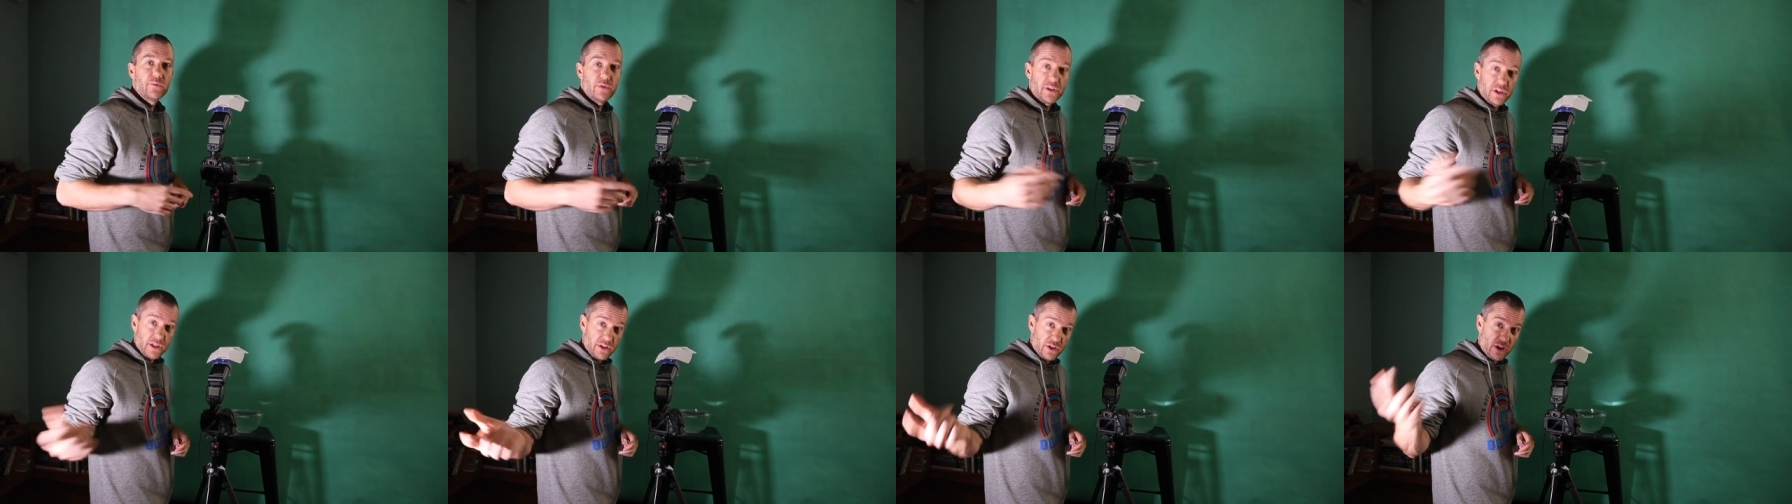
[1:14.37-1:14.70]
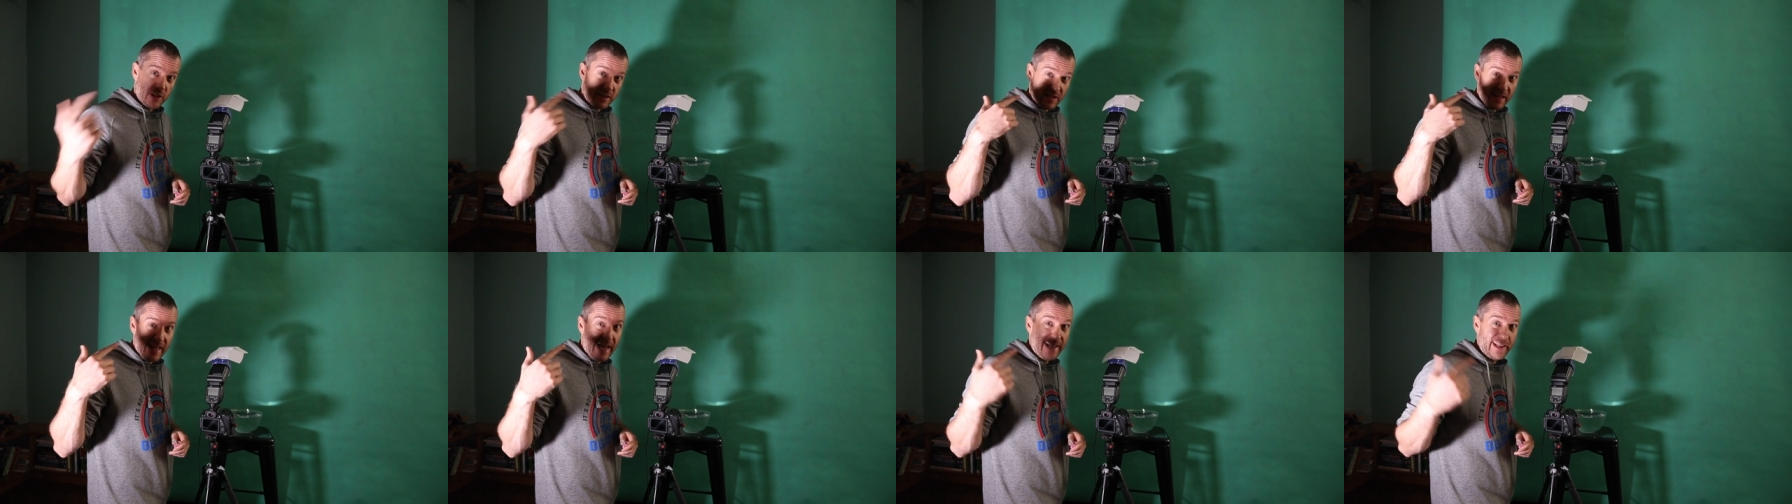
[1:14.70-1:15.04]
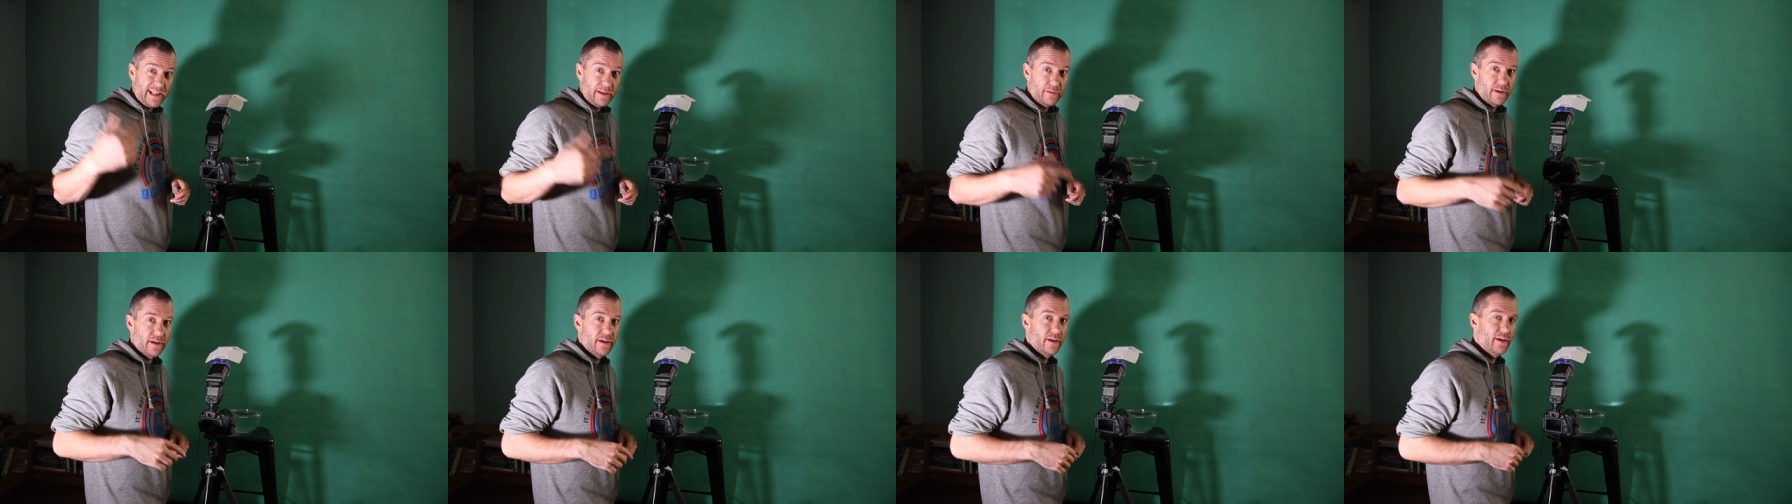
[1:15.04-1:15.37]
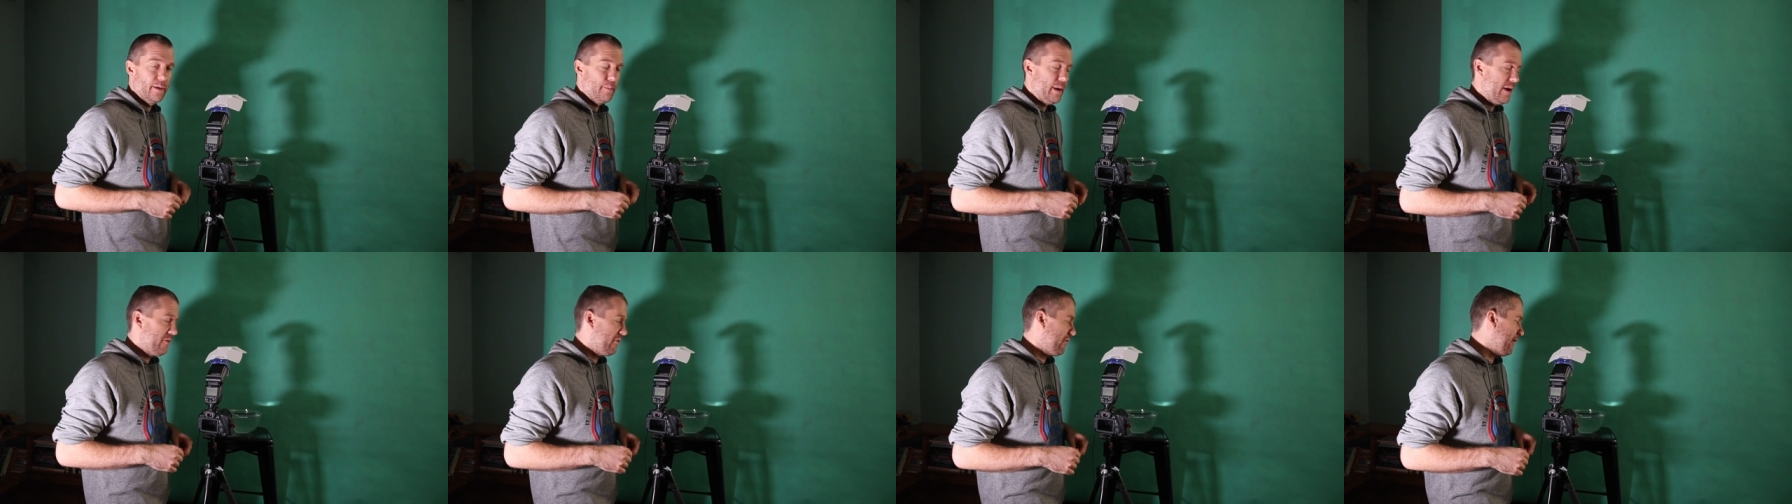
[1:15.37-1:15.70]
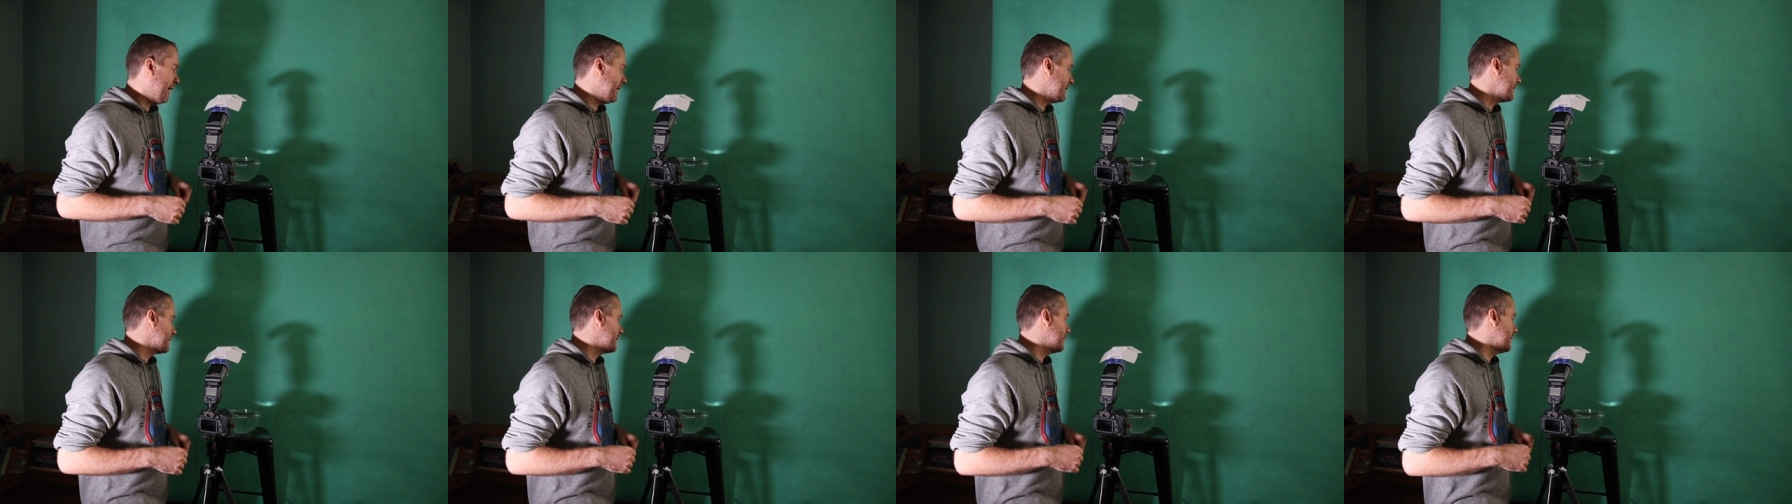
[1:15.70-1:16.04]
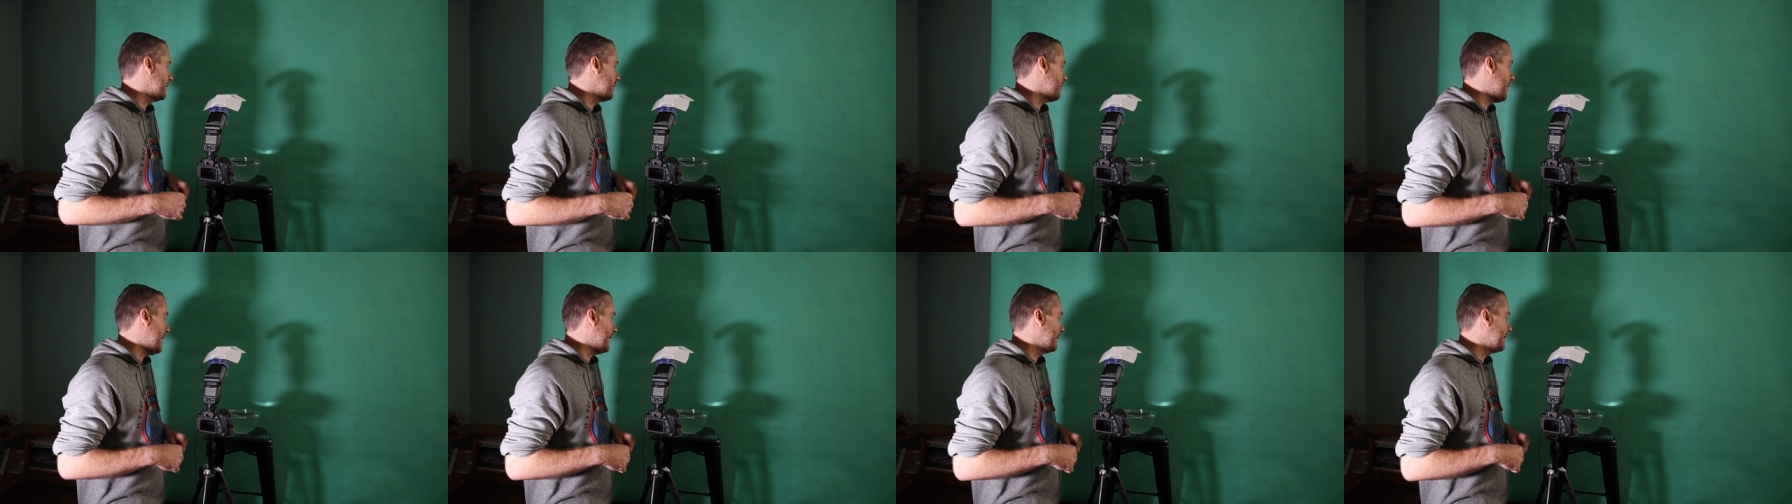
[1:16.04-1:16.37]
which is just lighting uh, my face
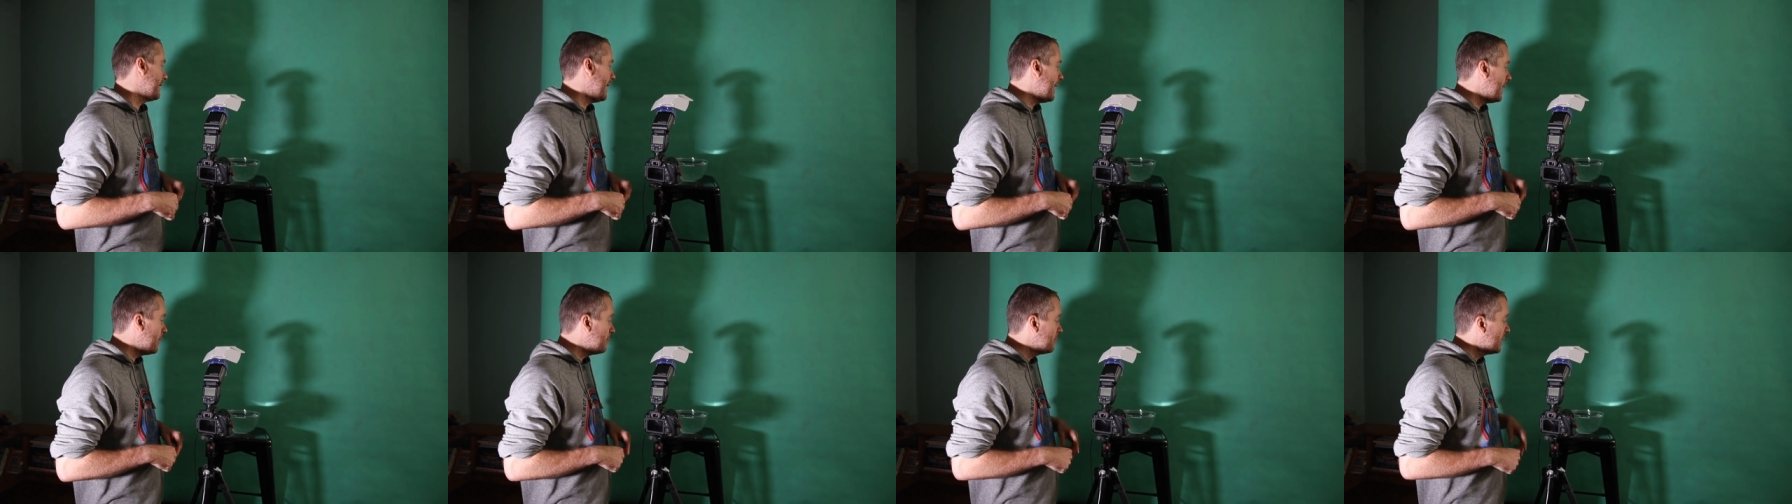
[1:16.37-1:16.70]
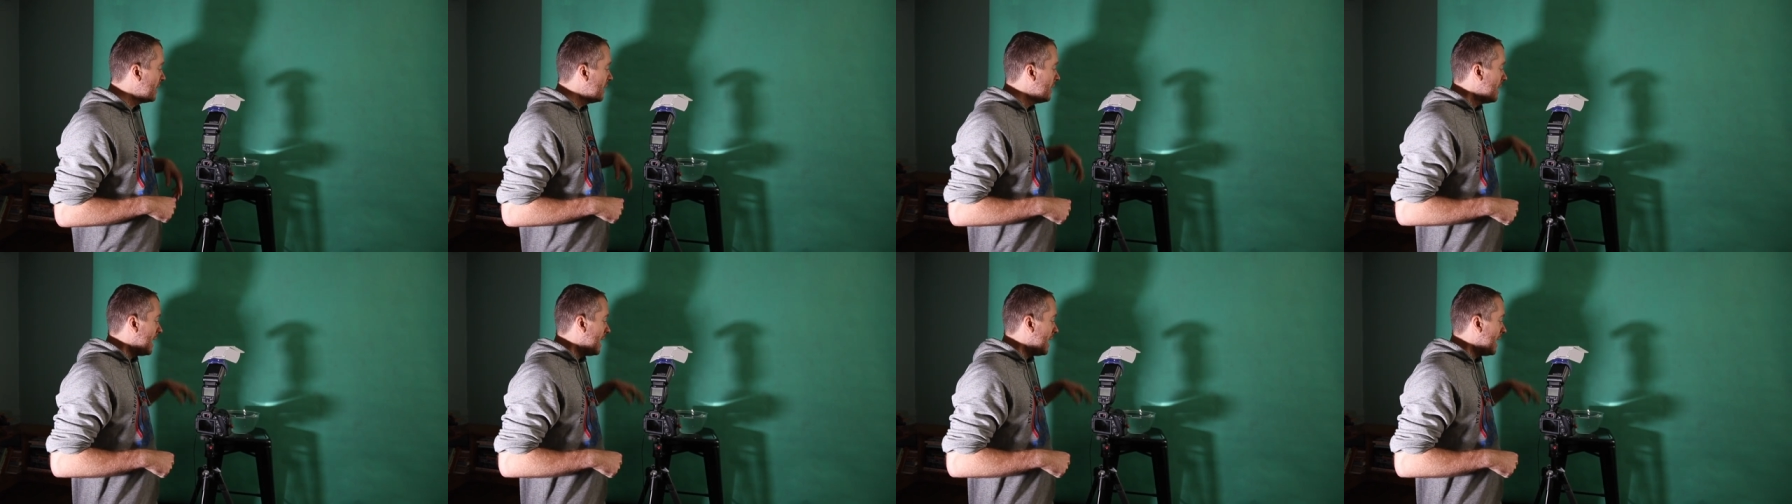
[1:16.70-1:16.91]
uh, right now.